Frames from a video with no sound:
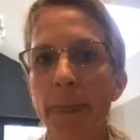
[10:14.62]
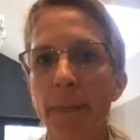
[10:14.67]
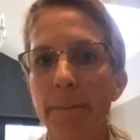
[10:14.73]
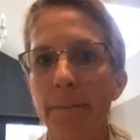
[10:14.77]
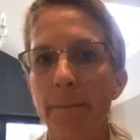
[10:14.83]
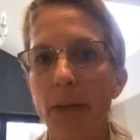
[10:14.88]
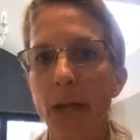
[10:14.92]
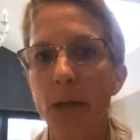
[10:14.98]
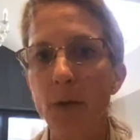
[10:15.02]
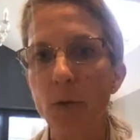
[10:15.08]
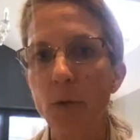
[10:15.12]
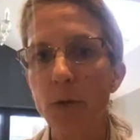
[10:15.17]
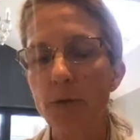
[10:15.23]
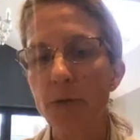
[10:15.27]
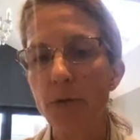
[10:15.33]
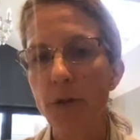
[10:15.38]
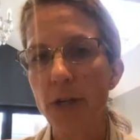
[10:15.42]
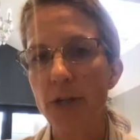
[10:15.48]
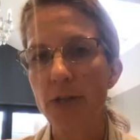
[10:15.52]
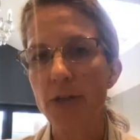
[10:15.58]
in order
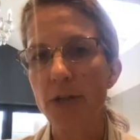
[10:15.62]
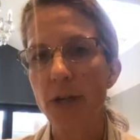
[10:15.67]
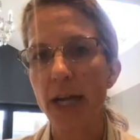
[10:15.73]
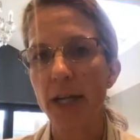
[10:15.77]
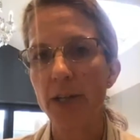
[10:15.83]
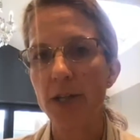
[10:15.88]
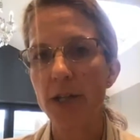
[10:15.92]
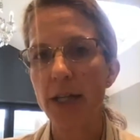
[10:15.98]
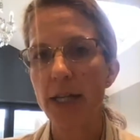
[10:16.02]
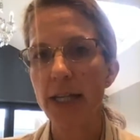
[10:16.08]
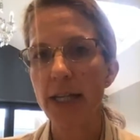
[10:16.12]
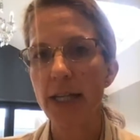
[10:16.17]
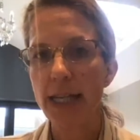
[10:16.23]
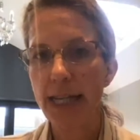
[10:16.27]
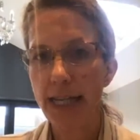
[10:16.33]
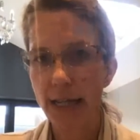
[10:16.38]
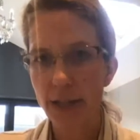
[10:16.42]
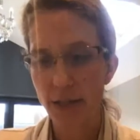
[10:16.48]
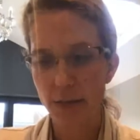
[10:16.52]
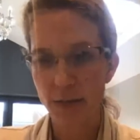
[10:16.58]
for us to actually
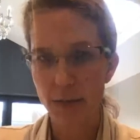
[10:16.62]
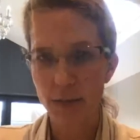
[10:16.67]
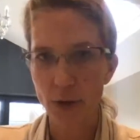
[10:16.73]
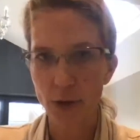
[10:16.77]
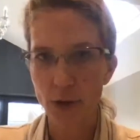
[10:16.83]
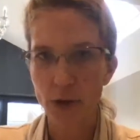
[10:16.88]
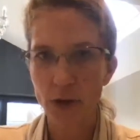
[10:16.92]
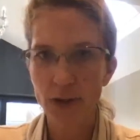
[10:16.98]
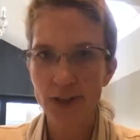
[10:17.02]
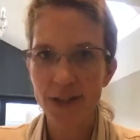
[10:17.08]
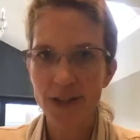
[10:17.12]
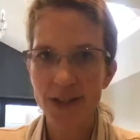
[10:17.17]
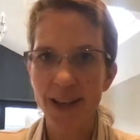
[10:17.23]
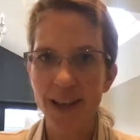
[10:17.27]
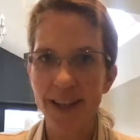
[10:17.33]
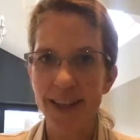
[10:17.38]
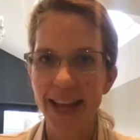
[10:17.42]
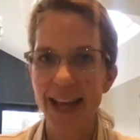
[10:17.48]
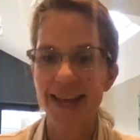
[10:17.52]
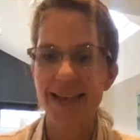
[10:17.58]
eat the food,
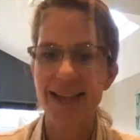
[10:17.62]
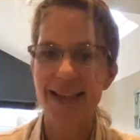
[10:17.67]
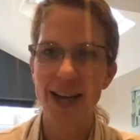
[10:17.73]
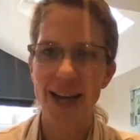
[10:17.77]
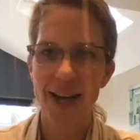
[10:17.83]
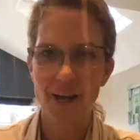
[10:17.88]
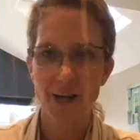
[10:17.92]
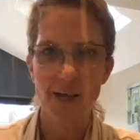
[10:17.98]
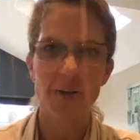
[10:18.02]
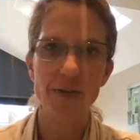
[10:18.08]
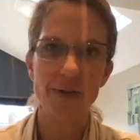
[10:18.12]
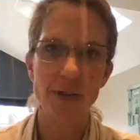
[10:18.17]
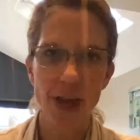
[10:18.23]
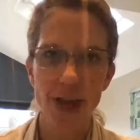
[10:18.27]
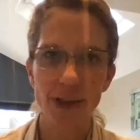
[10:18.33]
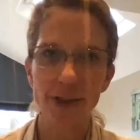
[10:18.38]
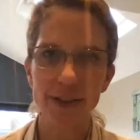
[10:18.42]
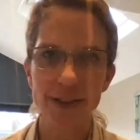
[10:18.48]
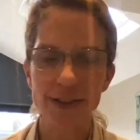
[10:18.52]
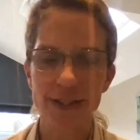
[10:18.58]
that's kind of the
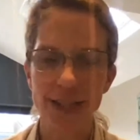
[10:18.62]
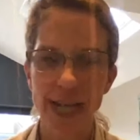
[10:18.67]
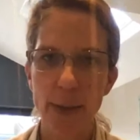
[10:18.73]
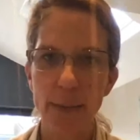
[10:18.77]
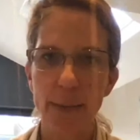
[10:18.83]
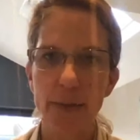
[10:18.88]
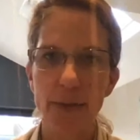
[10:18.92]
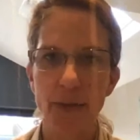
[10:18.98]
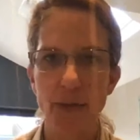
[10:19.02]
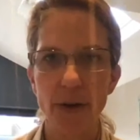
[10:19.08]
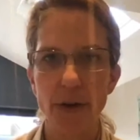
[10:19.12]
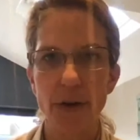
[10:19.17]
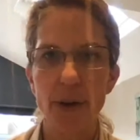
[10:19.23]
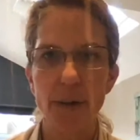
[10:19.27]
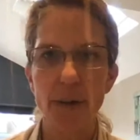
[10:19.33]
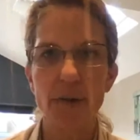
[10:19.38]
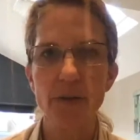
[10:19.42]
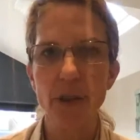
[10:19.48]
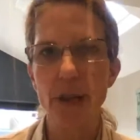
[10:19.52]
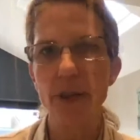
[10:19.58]
final step. There are a
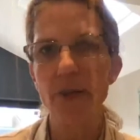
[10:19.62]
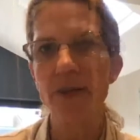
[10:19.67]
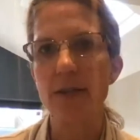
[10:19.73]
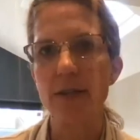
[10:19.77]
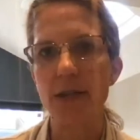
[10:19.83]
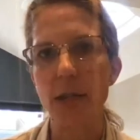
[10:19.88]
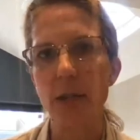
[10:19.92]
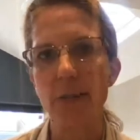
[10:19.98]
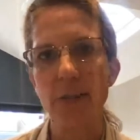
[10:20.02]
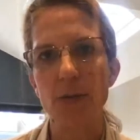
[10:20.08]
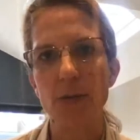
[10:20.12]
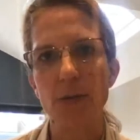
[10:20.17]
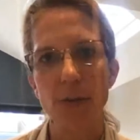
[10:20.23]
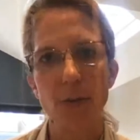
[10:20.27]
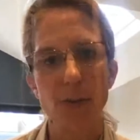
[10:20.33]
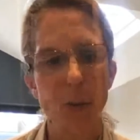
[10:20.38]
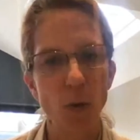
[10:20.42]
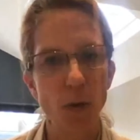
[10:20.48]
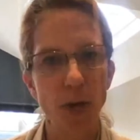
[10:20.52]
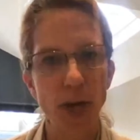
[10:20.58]
number of other steps
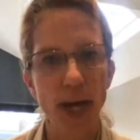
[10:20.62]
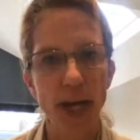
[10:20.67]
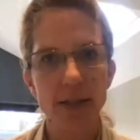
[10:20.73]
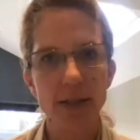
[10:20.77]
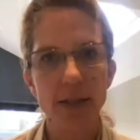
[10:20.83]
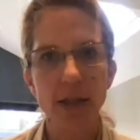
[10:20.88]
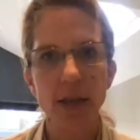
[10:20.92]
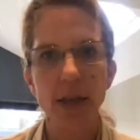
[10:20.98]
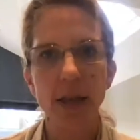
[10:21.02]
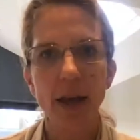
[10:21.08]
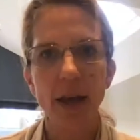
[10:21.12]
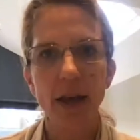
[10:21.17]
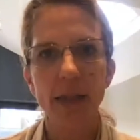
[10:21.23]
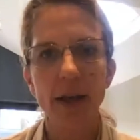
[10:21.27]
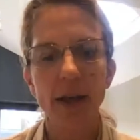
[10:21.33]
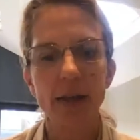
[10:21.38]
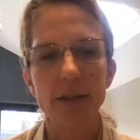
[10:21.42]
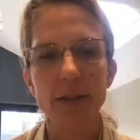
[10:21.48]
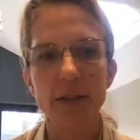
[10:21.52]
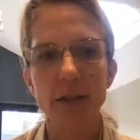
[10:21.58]
before that
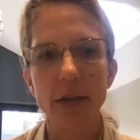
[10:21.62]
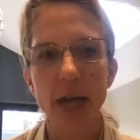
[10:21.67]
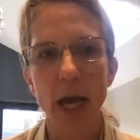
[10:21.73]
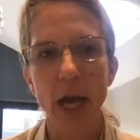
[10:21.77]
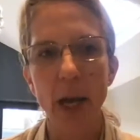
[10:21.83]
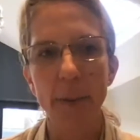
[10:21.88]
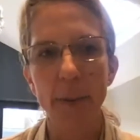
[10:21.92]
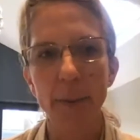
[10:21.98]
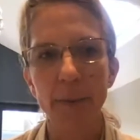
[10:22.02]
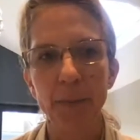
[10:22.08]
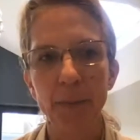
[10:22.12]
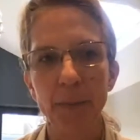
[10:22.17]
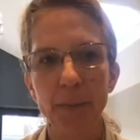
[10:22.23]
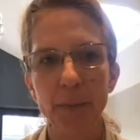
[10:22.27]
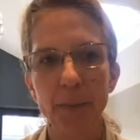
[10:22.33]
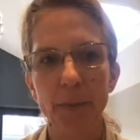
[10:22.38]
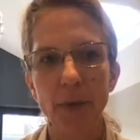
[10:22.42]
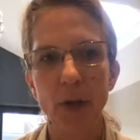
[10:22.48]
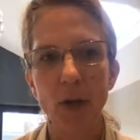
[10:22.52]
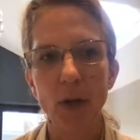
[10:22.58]
that
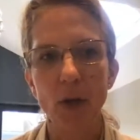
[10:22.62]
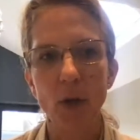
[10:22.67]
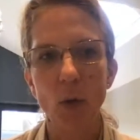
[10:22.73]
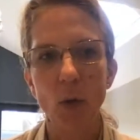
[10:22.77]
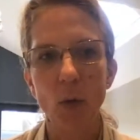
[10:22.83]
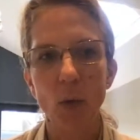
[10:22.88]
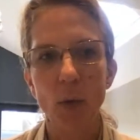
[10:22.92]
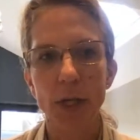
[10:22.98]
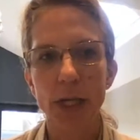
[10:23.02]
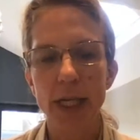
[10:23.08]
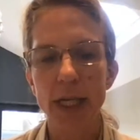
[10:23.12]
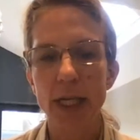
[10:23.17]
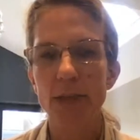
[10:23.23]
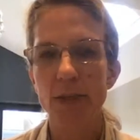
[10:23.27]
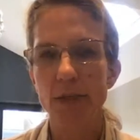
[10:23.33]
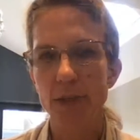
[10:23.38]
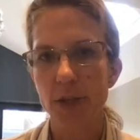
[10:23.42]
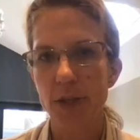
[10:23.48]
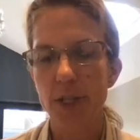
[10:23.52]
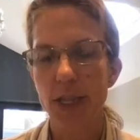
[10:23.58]
we need
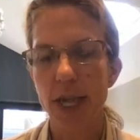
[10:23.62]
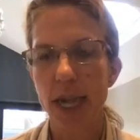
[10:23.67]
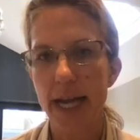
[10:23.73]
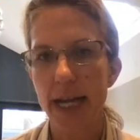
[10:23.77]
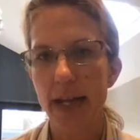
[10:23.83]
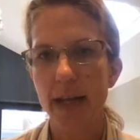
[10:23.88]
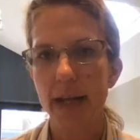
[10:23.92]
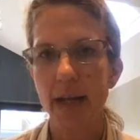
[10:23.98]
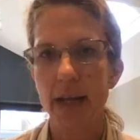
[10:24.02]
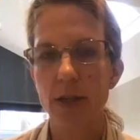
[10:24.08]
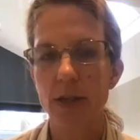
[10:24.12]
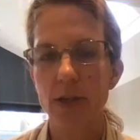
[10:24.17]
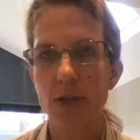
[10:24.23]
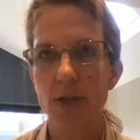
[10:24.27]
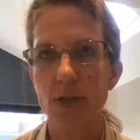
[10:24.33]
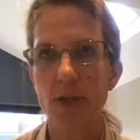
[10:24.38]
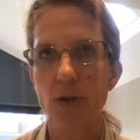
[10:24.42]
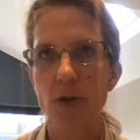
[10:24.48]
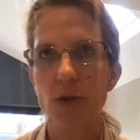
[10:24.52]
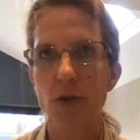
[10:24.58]
to take
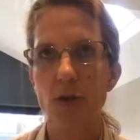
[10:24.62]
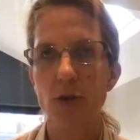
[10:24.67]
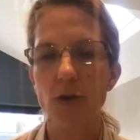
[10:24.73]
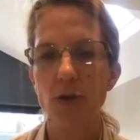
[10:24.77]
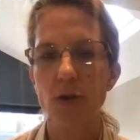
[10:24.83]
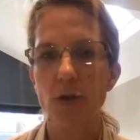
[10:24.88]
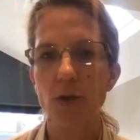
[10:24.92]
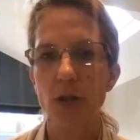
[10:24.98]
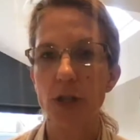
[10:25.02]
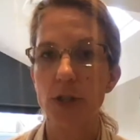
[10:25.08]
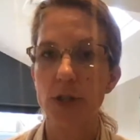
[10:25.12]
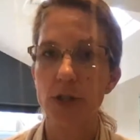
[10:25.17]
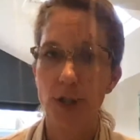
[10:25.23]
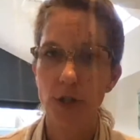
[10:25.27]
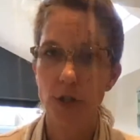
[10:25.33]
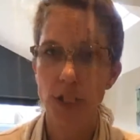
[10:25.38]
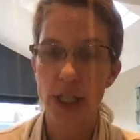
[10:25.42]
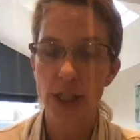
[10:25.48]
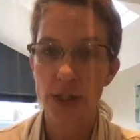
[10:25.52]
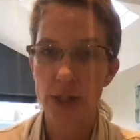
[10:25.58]
that
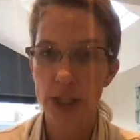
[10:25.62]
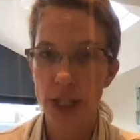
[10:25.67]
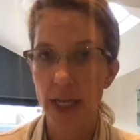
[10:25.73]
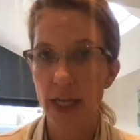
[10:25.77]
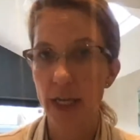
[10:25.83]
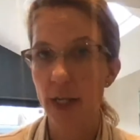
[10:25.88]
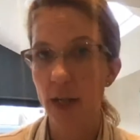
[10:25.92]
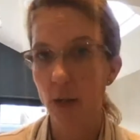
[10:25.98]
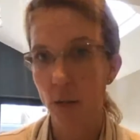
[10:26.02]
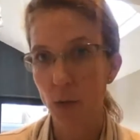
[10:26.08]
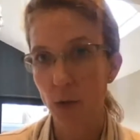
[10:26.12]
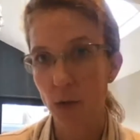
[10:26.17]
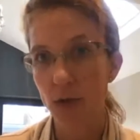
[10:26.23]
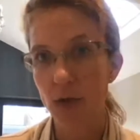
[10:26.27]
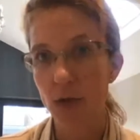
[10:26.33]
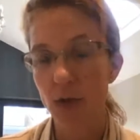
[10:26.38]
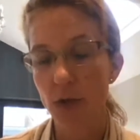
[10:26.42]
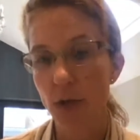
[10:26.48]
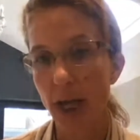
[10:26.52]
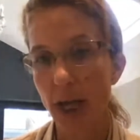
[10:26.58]
children need to take in order
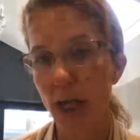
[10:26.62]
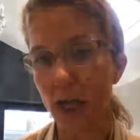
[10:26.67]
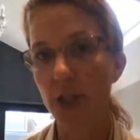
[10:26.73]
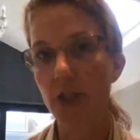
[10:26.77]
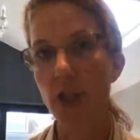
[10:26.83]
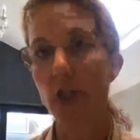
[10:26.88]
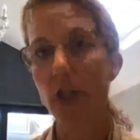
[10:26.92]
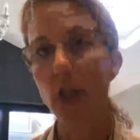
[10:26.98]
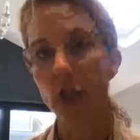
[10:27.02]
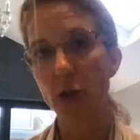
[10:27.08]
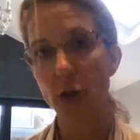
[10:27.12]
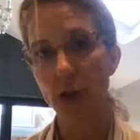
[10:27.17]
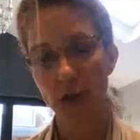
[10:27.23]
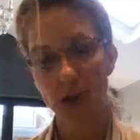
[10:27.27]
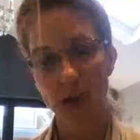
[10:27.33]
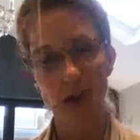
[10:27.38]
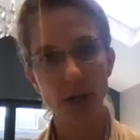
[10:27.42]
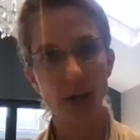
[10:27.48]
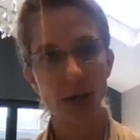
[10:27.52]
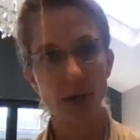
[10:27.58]
to actually learn
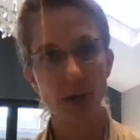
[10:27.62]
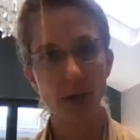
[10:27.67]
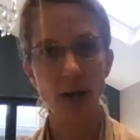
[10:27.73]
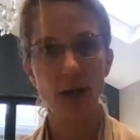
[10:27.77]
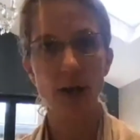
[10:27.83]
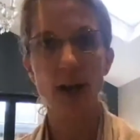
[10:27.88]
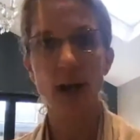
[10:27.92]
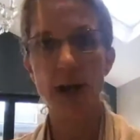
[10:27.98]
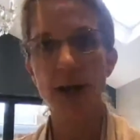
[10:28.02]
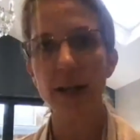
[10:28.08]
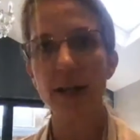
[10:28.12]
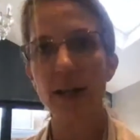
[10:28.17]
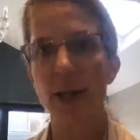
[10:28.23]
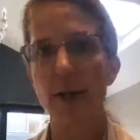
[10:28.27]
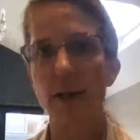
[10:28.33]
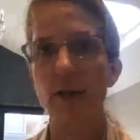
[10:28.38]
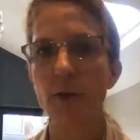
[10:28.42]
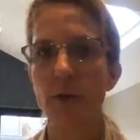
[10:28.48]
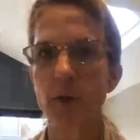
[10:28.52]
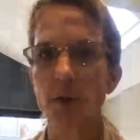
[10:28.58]
to like
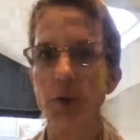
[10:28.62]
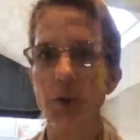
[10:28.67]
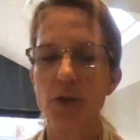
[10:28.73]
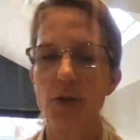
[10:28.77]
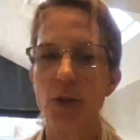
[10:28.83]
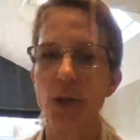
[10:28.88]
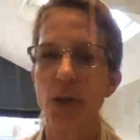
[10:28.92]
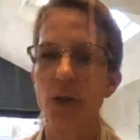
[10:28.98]
that food. So